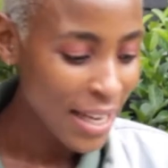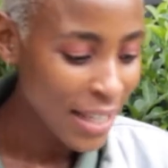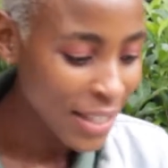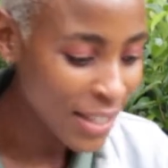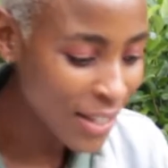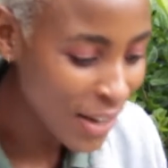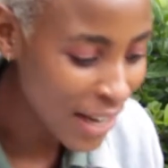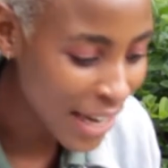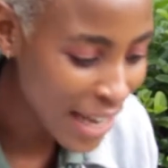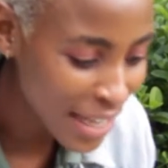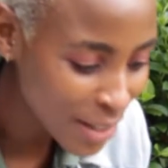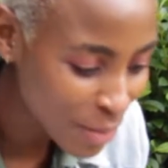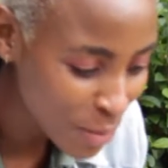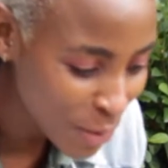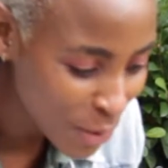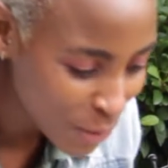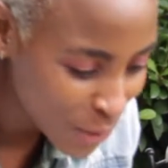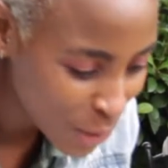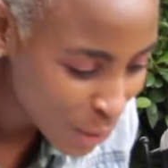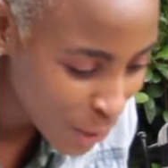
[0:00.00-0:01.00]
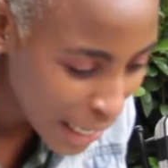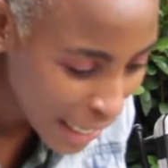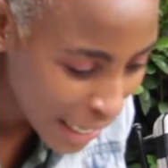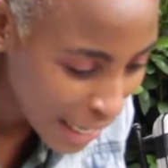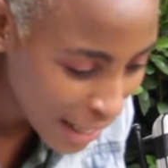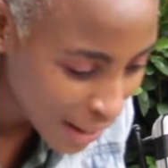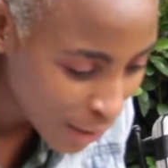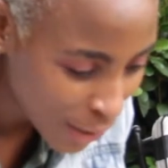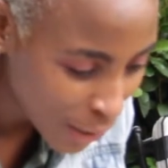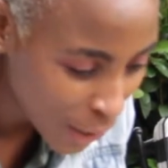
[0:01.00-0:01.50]
So let's move to
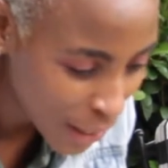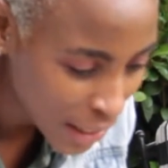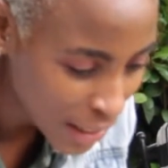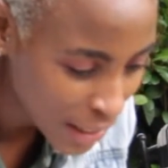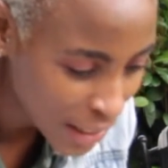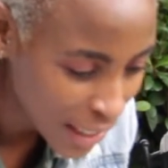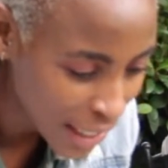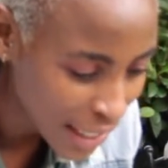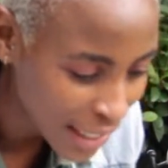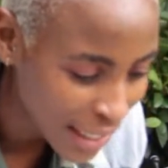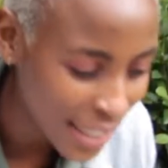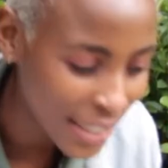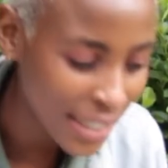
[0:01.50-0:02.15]
another question.